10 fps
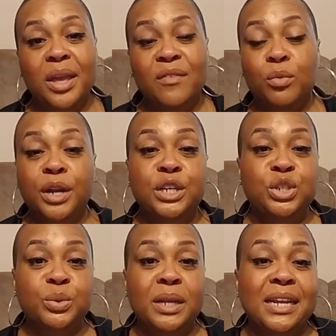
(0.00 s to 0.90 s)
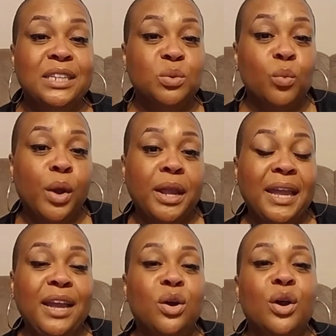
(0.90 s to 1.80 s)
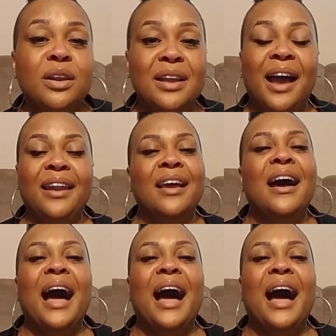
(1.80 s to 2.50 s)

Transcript: if what you're doing is working or not,